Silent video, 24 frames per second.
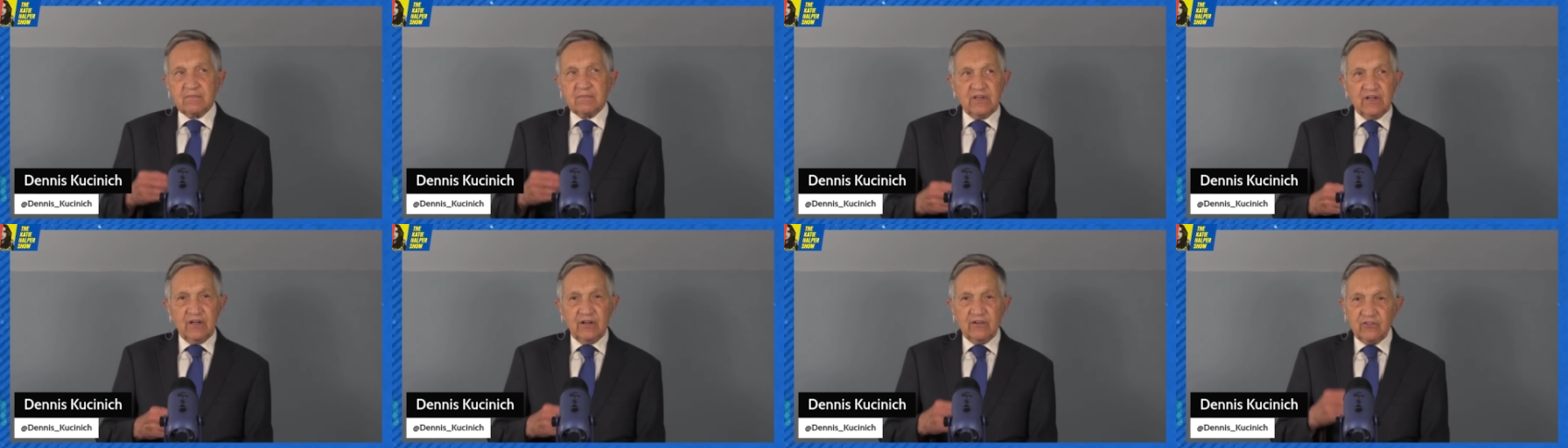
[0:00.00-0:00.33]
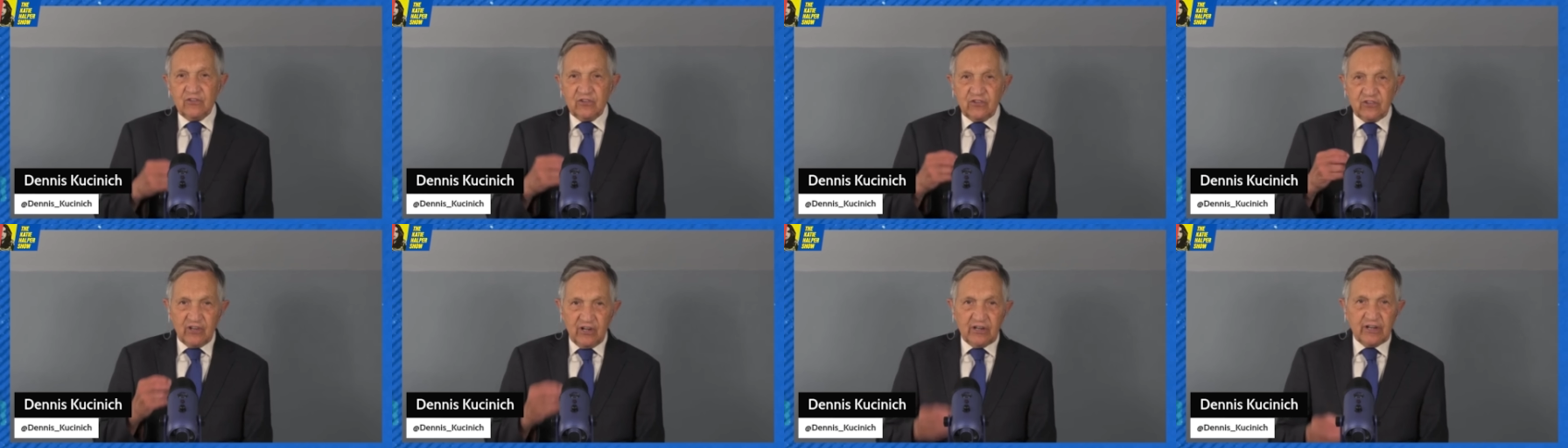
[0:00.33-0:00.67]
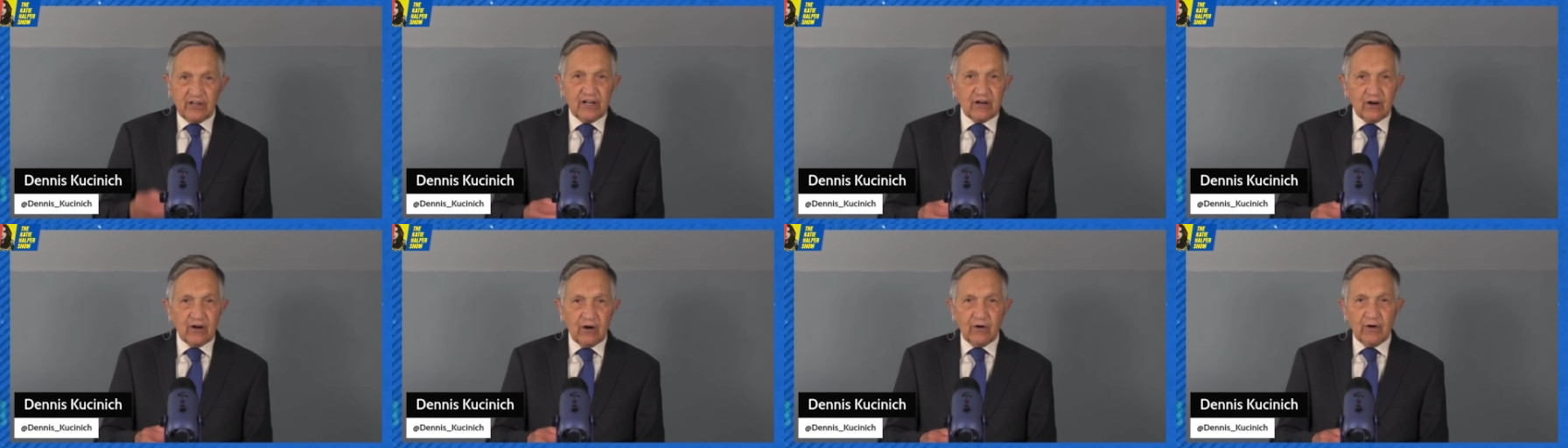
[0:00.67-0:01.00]

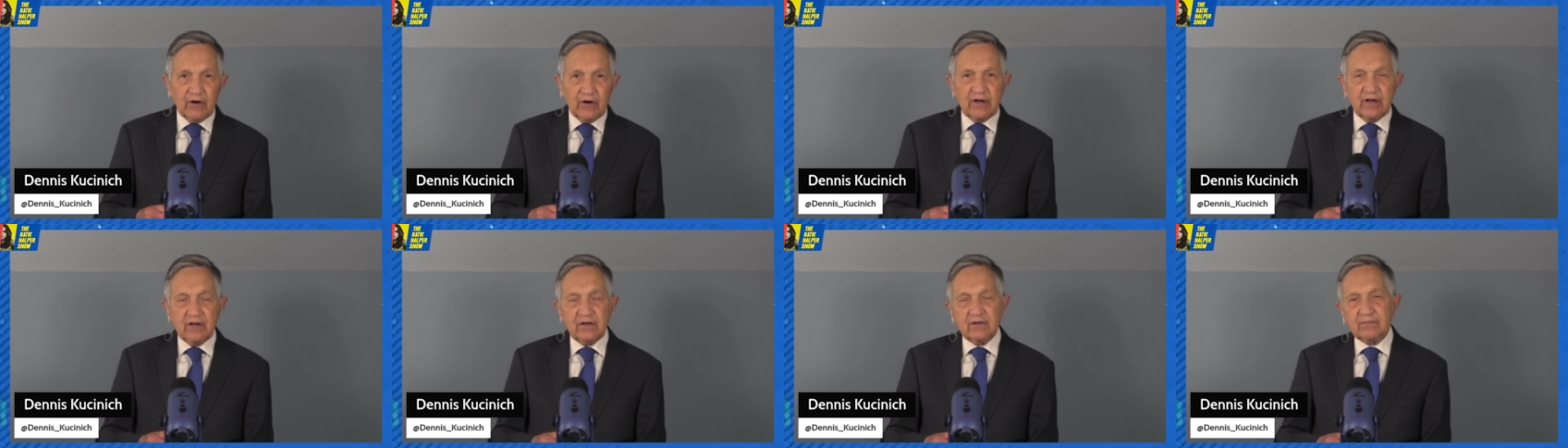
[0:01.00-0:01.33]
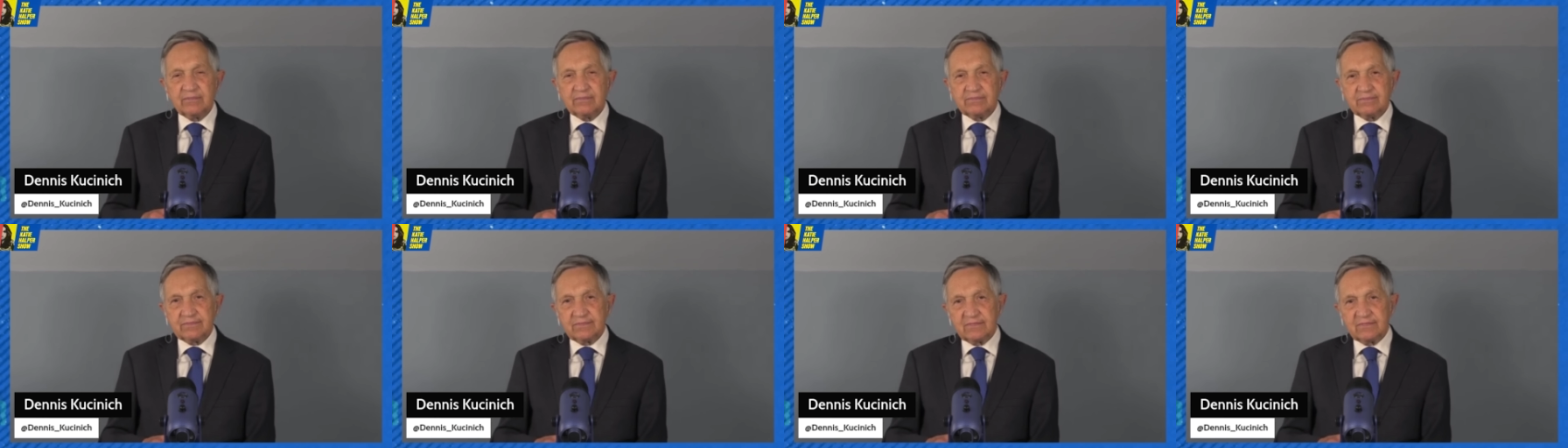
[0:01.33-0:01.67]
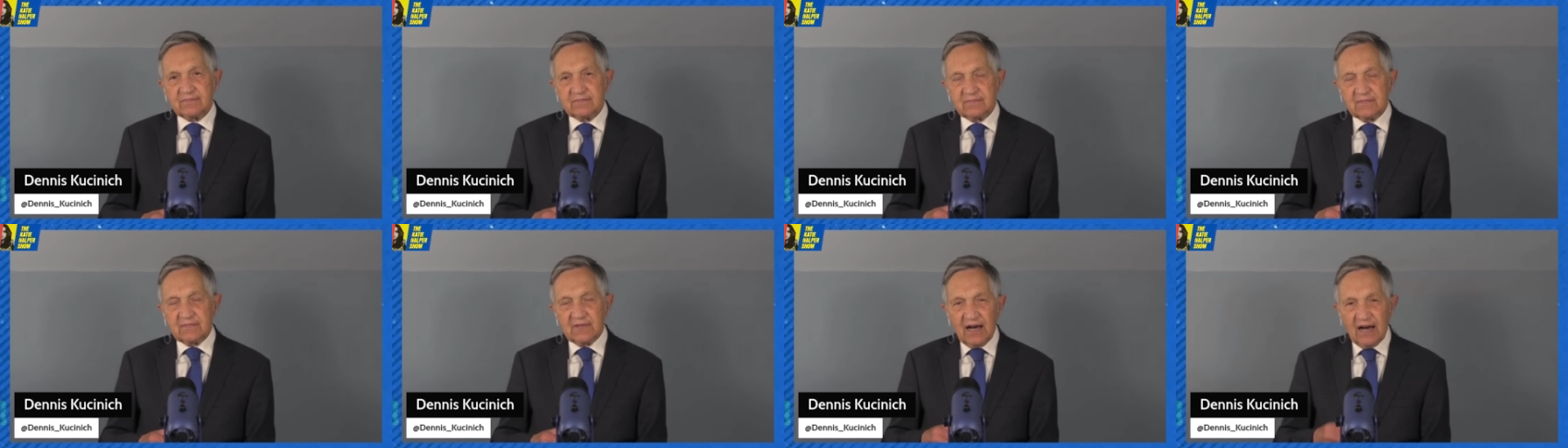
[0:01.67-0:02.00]
incendiary,
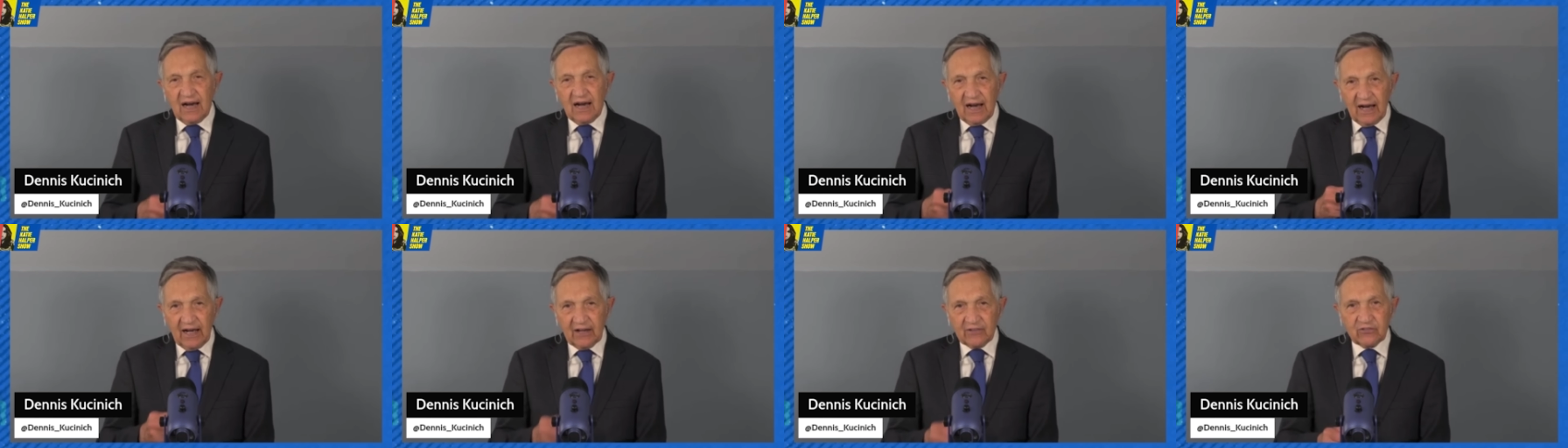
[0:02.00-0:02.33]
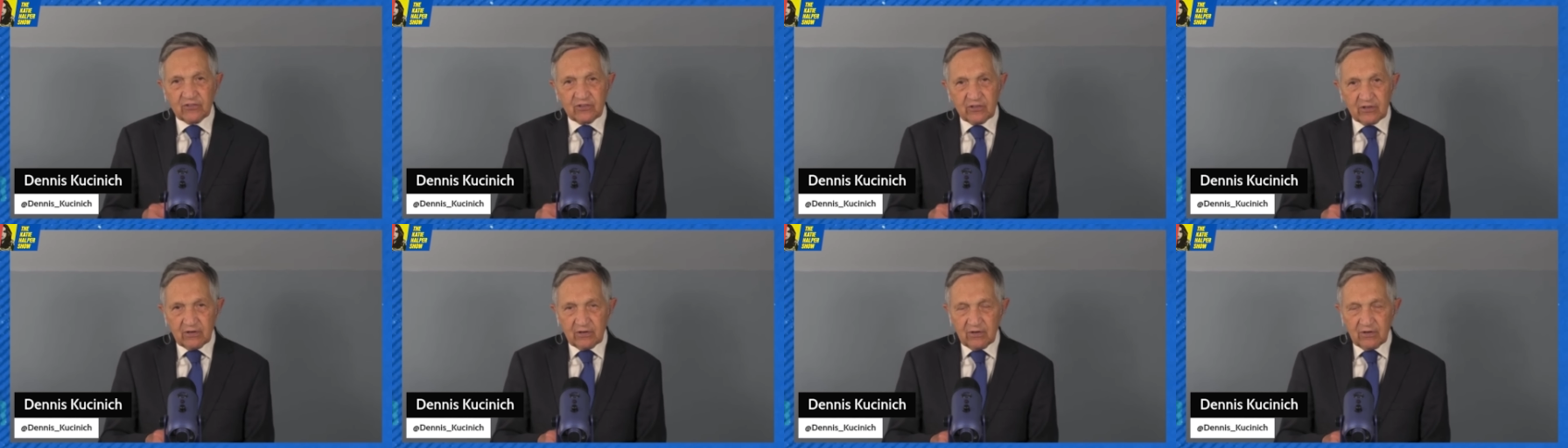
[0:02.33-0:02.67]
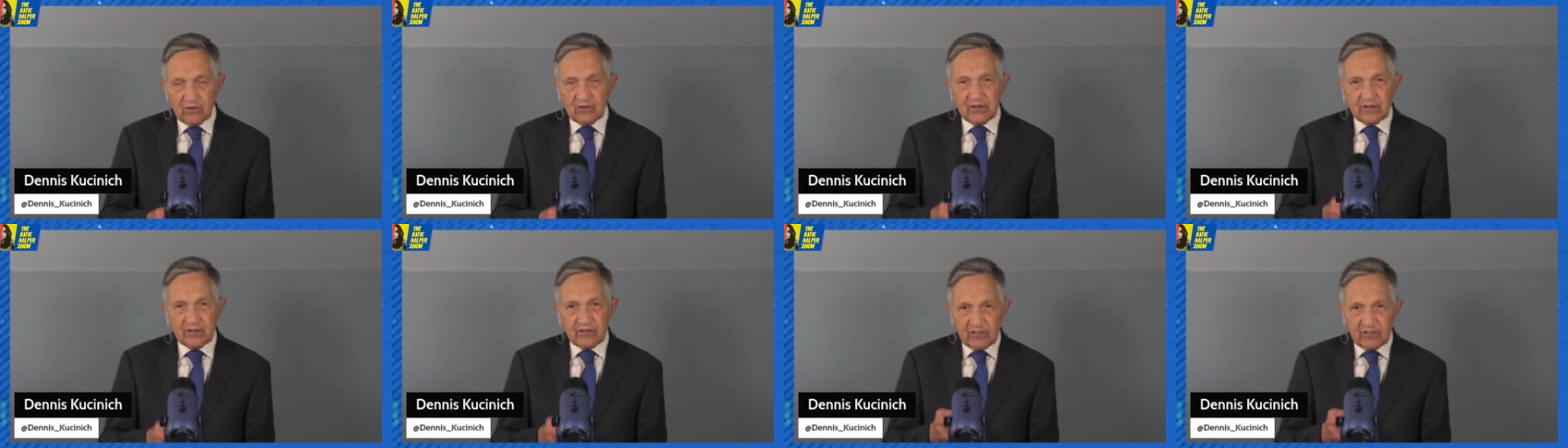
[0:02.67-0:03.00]

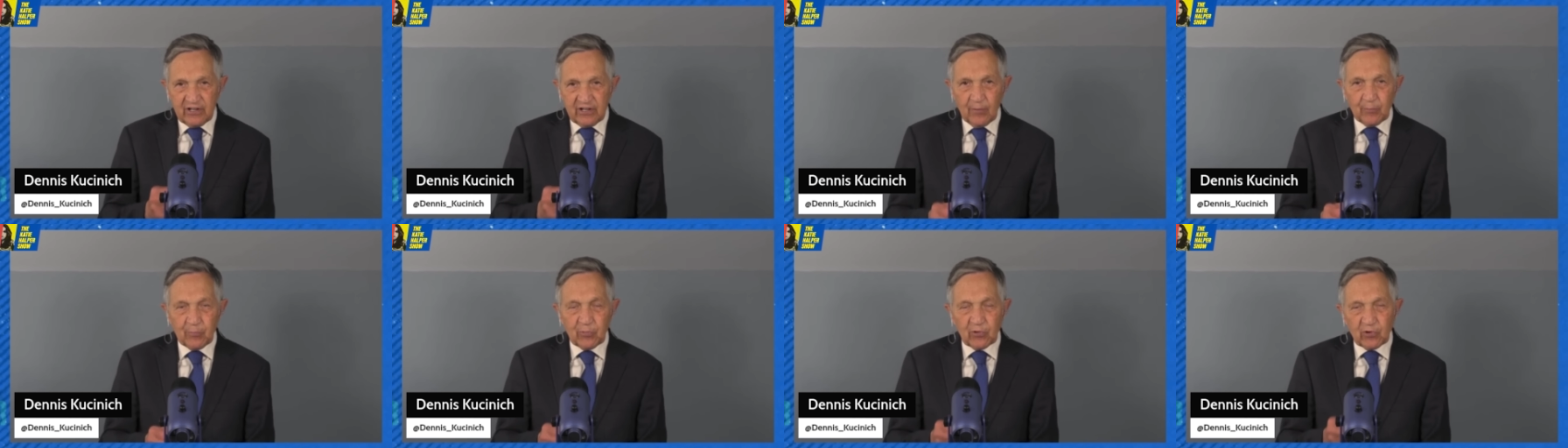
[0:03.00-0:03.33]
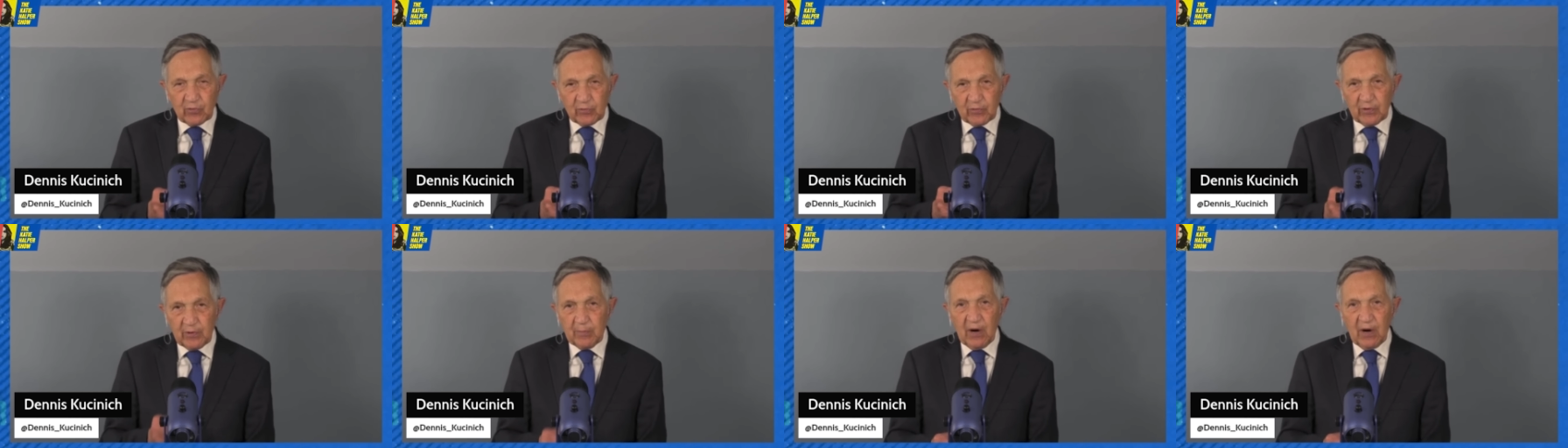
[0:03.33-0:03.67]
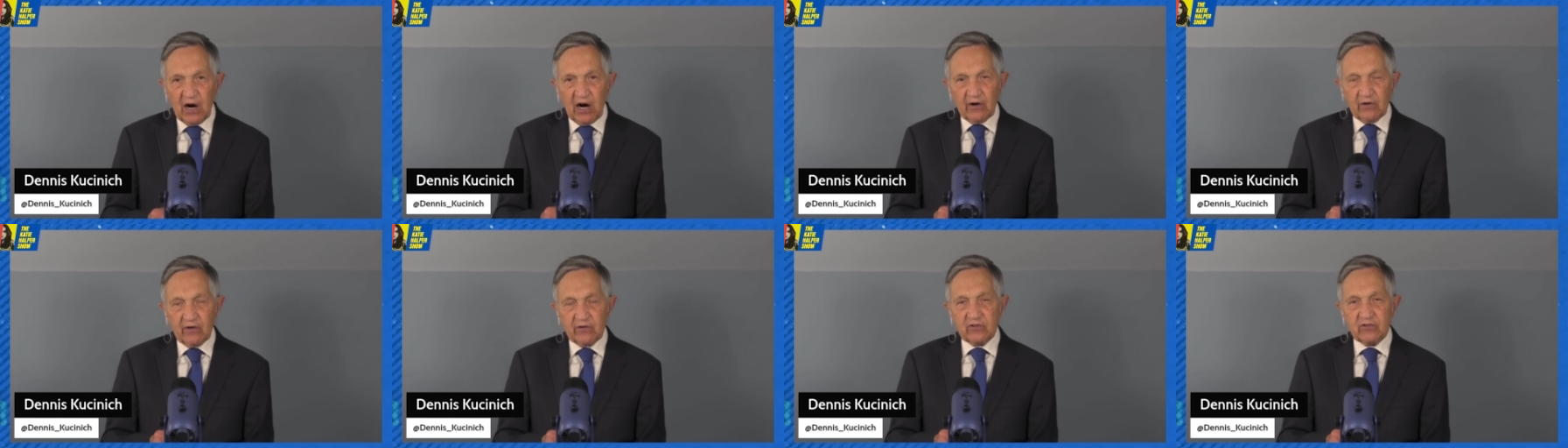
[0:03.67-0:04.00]
hostile, intemperate
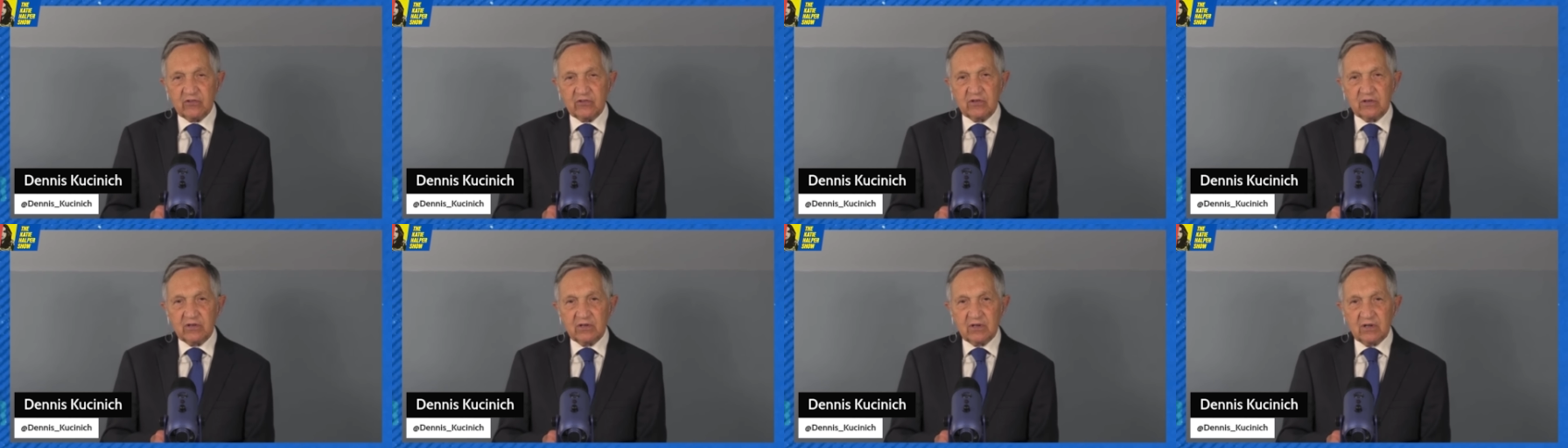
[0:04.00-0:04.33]
remarks